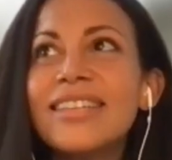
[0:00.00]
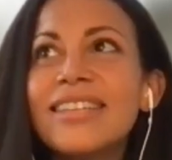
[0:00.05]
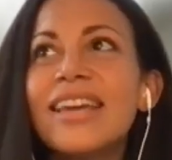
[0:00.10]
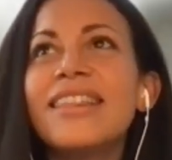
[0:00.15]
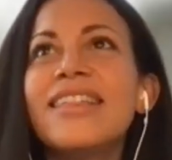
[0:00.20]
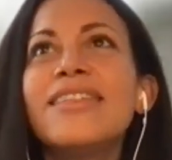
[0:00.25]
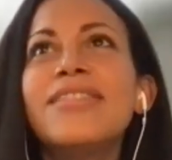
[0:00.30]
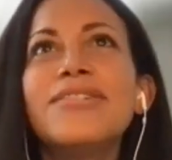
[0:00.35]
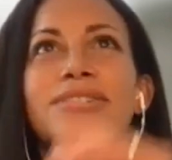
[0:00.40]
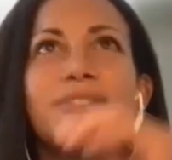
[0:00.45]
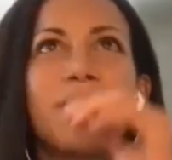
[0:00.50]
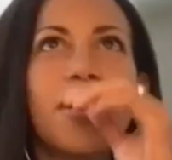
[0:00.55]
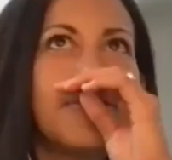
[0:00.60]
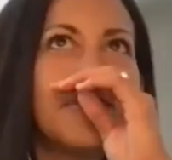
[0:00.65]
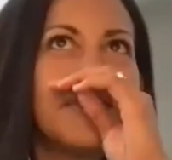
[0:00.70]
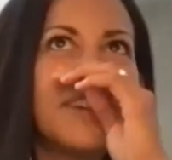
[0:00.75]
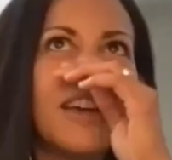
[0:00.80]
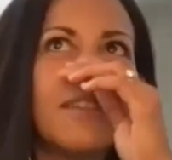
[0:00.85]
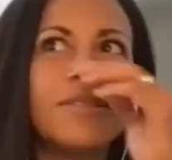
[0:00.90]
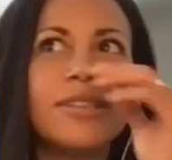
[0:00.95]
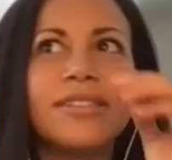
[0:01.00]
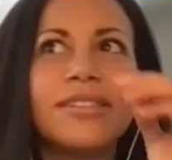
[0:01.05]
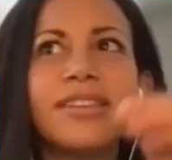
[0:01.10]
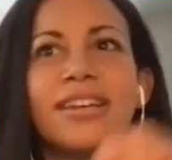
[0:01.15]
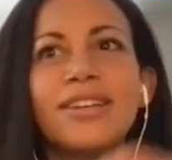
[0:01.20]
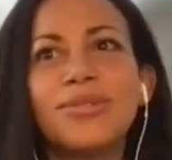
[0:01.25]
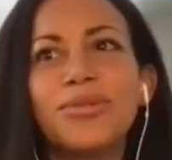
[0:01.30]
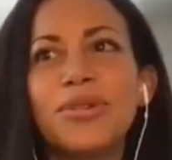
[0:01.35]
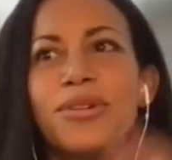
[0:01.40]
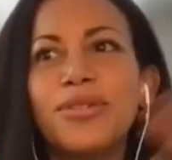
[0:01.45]
I think there's oftentimes this
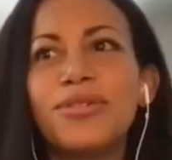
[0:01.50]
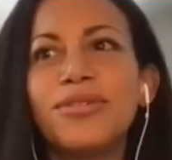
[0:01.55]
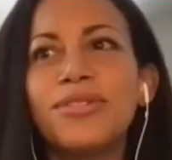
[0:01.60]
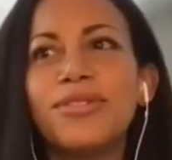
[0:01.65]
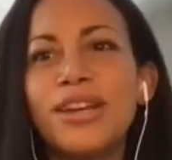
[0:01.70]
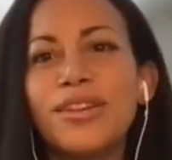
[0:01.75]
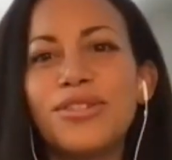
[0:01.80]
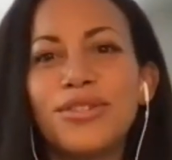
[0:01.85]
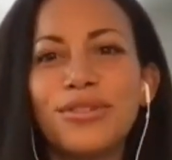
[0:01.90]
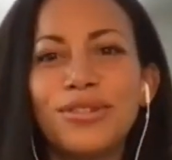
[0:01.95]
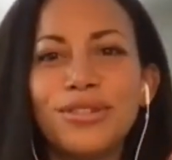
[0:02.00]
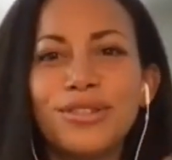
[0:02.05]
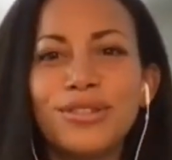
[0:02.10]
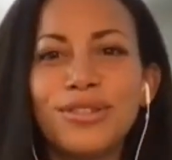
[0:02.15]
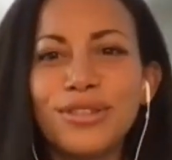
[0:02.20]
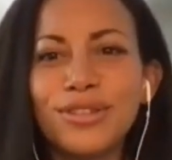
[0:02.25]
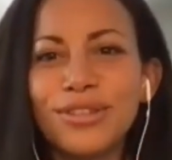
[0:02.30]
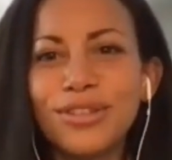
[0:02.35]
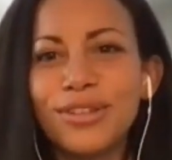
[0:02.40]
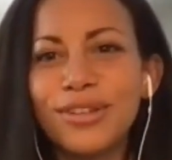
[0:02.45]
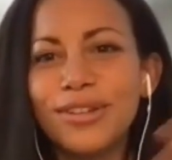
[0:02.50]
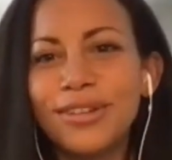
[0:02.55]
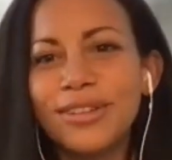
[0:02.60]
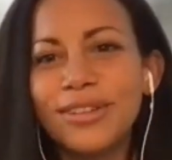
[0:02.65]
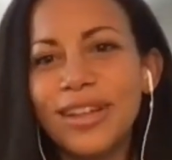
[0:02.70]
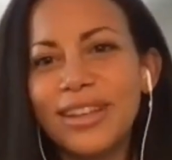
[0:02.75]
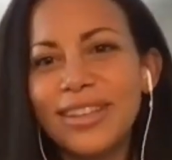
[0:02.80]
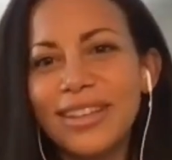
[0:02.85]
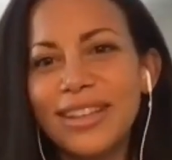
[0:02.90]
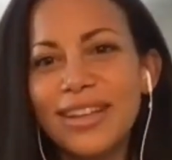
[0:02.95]
sort of nature versus nurture
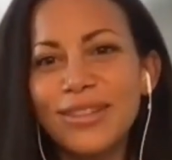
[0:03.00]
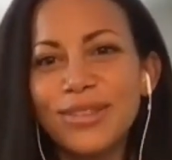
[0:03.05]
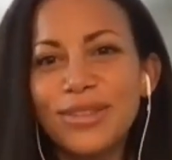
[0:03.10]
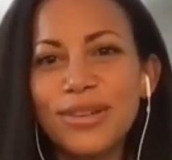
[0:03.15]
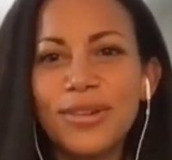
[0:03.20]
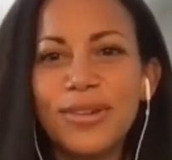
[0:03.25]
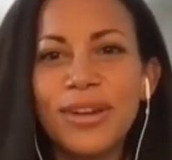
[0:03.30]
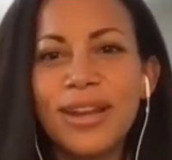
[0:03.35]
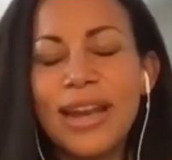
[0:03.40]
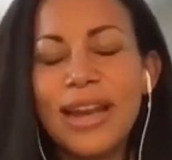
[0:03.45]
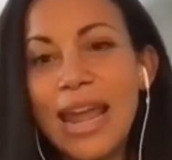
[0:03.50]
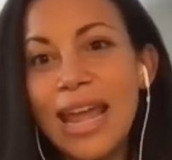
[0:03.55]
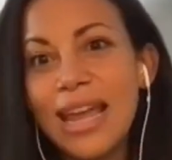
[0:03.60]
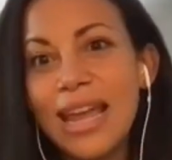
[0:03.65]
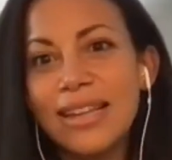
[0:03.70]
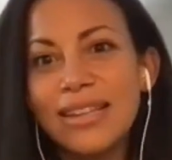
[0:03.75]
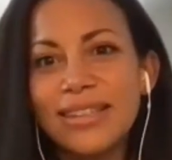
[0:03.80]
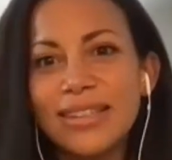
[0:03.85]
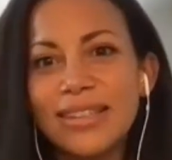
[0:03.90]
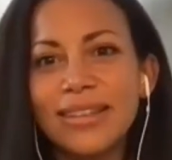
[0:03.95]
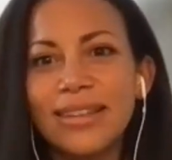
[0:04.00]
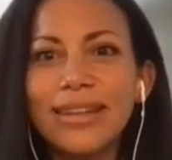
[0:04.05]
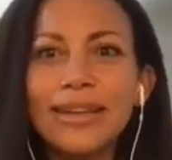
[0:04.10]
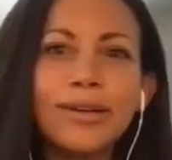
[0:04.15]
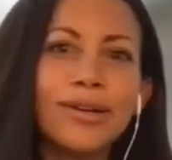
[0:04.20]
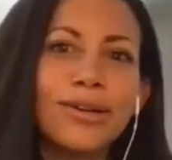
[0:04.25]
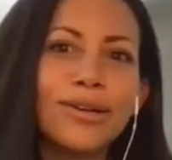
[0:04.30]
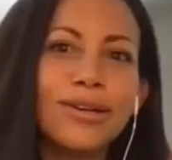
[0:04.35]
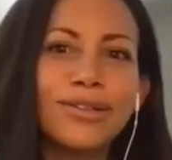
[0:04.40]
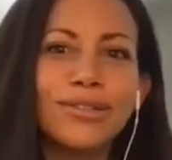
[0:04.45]
or things that are innate to
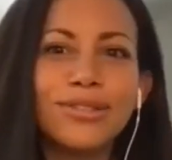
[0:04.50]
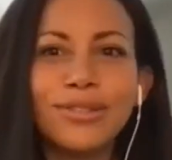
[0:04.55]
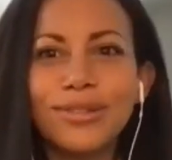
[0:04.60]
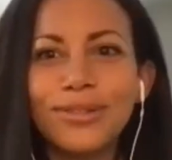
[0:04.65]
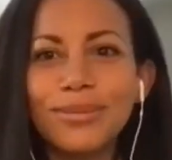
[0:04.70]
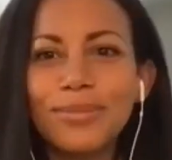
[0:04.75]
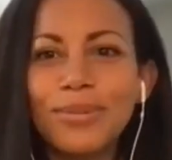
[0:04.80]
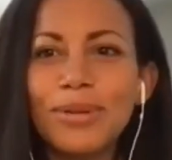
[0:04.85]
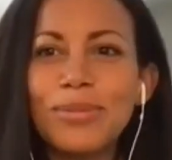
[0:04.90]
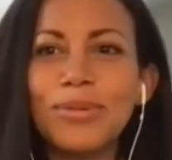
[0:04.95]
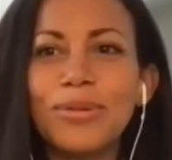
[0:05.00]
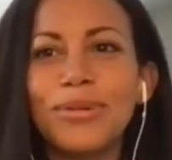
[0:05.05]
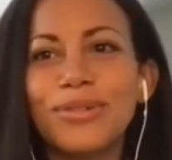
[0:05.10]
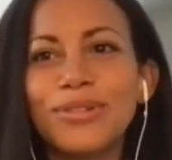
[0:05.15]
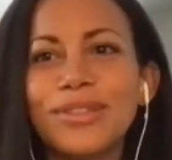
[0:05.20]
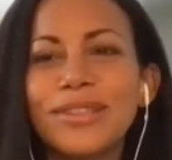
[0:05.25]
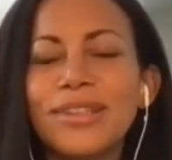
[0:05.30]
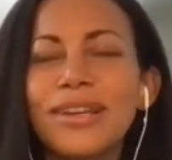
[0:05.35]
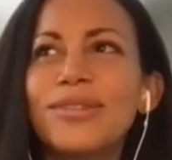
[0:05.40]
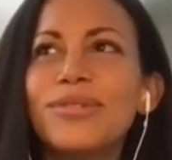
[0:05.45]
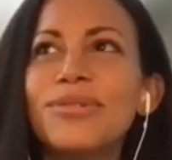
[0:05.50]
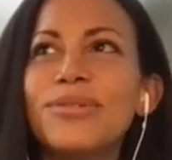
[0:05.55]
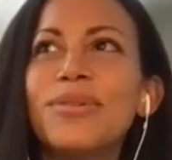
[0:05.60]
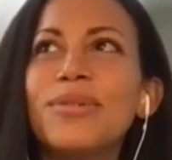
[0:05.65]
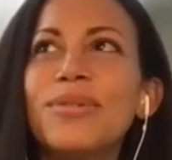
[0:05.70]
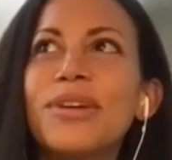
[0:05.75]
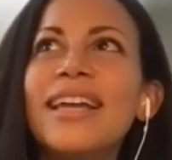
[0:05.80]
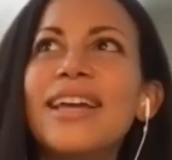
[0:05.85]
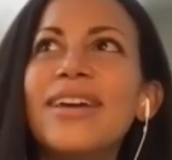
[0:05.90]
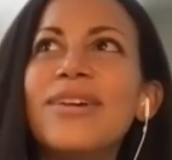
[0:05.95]
leaders or people who are successful.
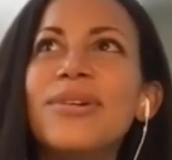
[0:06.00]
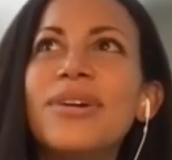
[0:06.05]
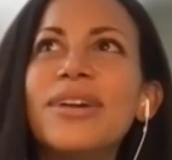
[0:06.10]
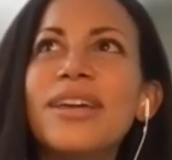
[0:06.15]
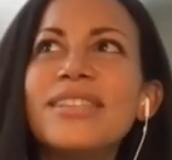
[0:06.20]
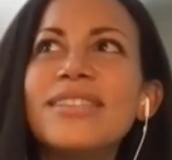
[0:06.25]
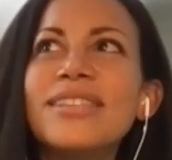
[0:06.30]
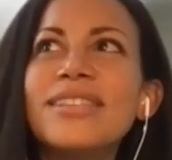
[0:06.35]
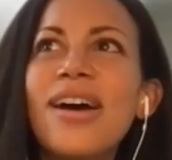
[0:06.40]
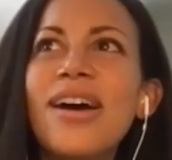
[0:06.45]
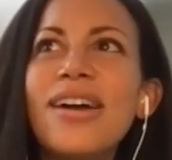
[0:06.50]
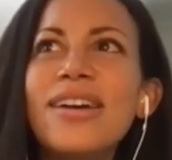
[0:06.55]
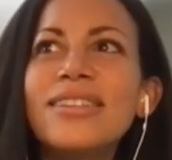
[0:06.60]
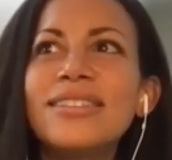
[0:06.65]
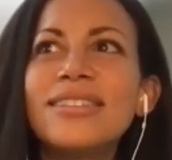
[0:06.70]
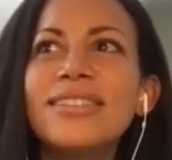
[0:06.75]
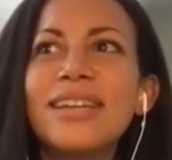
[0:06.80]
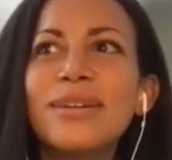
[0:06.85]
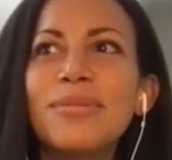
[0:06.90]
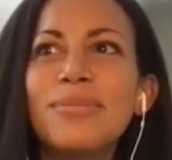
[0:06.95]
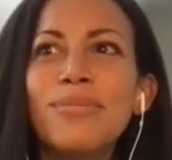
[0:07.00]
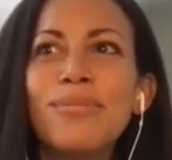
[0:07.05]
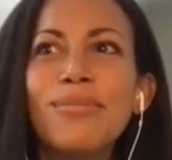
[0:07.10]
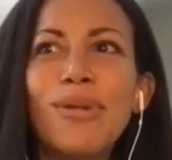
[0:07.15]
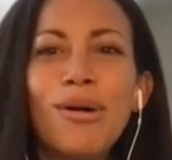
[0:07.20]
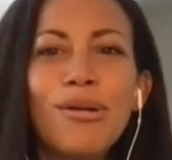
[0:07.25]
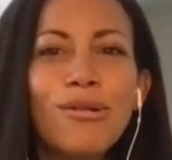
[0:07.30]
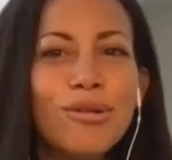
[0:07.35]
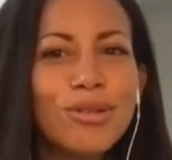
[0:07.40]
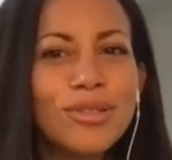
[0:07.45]
But what gets lost is
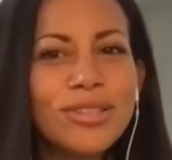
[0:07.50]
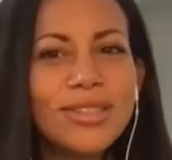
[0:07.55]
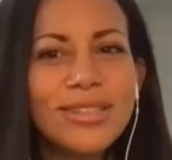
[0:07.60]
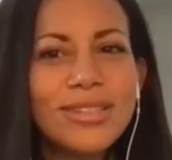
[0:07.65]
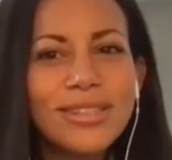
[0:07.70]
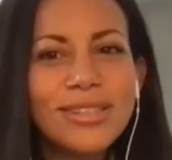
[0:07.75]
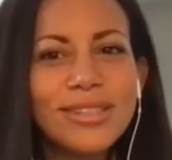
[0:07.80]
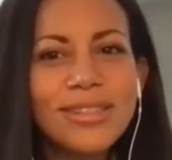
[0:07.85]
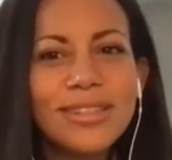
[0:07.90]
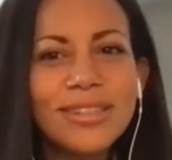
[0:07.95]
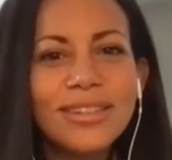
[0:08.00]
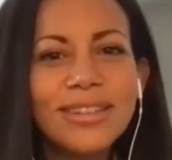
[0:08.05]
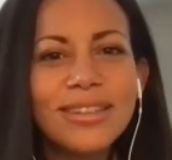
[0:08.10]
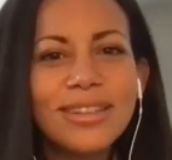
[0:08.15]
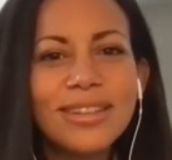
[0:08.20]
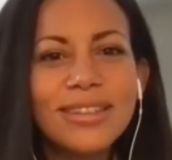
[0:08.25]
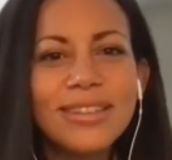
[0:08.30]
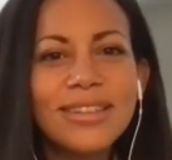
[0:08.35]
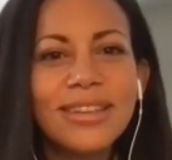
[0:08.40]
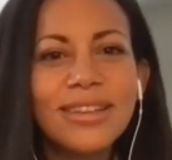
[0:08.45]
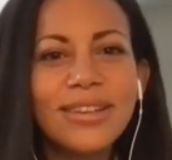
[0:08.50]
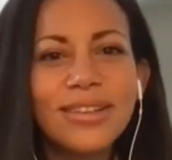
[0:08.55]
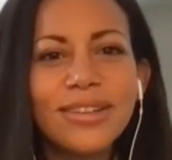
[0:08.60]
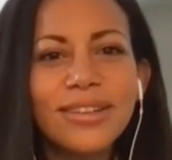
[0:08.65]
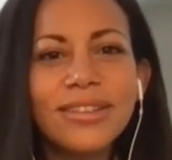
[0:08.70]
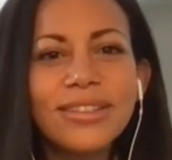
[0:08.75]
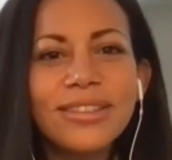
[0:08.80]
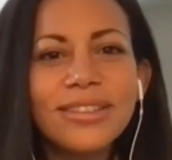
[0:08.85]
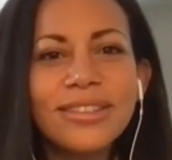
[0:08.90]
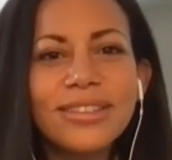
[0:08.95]
most
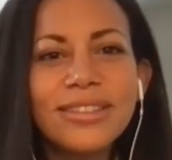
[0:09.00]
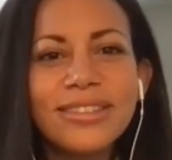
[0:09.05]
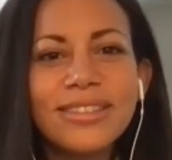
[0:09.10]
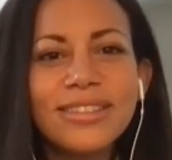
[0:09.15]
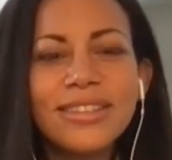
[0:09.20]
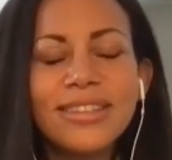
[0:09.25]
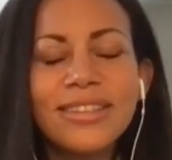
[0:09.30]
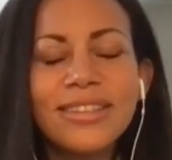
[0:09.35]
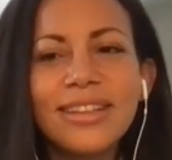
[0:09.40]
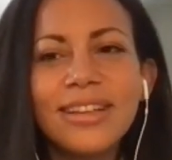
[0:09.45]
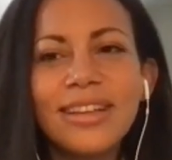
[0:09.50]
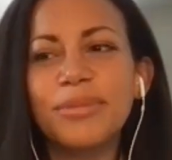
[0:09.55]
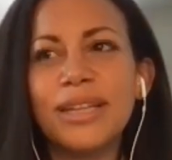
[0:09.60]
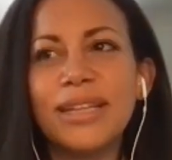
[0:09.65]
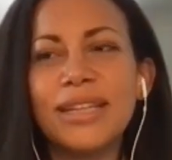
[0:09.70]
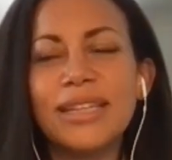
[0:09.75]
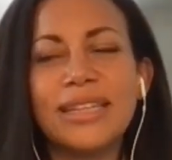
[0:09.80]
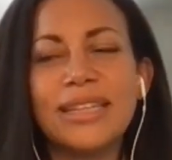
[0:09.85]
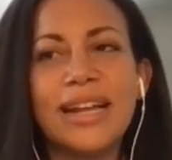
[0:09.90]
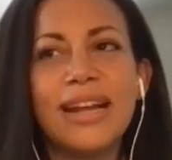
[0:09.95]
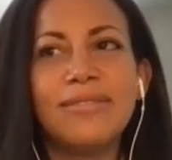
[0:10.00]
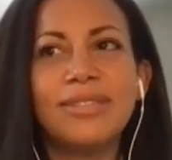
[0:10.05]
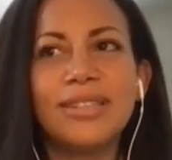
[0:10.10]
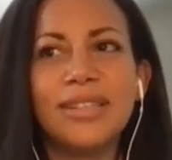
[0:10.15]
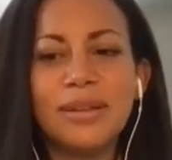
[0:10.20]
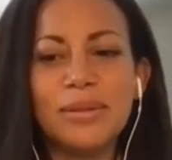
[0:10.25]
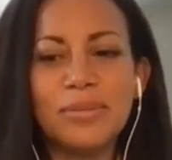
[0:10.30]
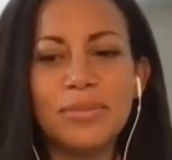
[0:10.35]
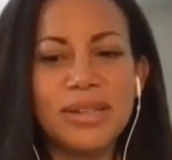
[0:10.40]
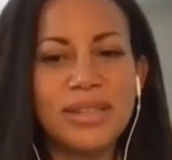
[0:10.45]
skills, at least that I've
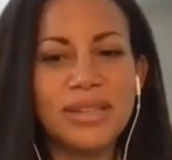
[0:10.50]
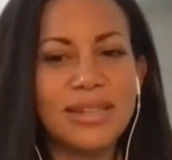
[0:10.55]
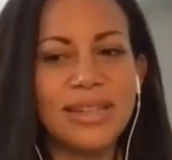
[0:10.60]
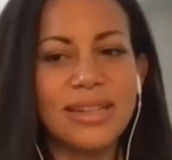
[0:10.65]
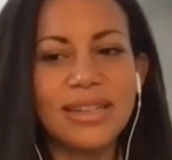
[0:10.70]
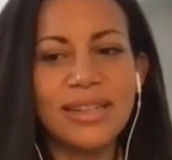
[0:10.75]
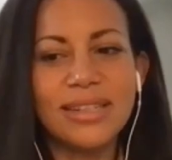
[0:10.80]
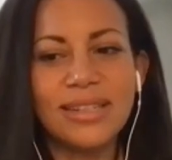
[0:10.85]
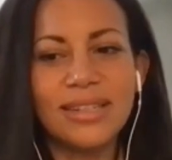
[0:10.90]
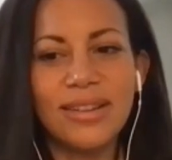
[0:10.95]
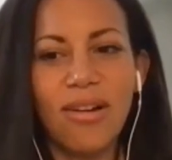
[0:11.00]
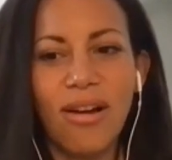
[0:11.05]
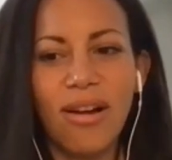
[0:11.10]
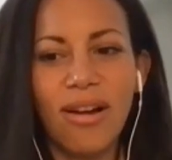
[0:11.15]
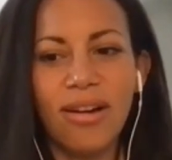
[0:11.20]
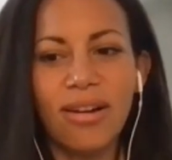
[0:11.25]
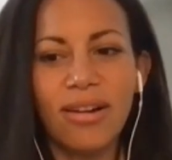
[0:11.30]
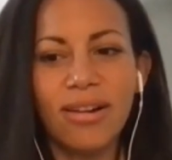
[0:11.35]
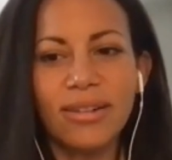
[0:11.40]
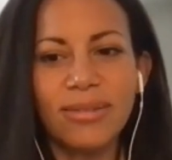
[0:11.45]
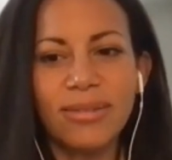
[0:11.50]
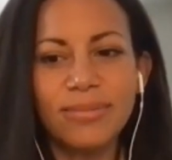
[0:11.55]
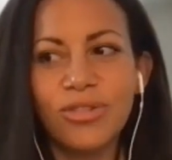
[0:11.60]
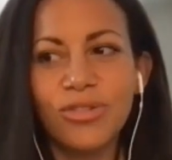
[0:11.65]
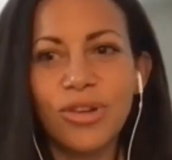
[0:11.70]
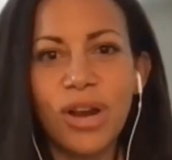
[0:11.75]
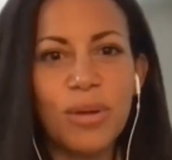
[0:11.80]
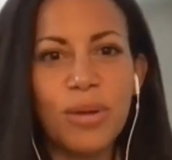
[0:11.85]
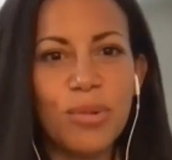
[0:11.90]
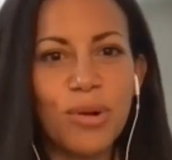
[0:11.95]
seen in business, are
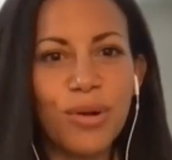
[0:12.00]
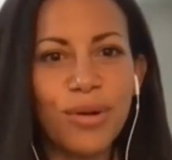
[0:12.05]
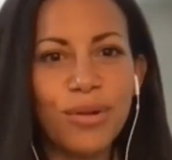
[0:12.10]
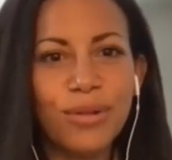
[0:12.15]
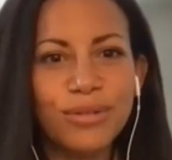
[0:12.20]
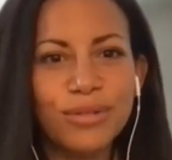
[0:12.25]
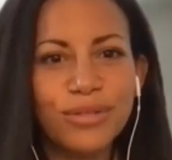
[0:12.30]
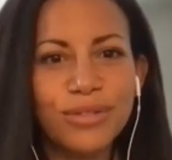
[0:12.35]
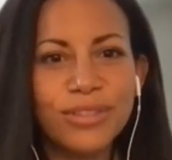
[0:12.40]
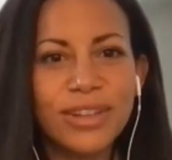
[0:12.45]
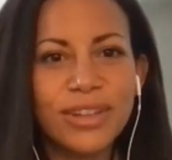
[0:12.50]
tradable.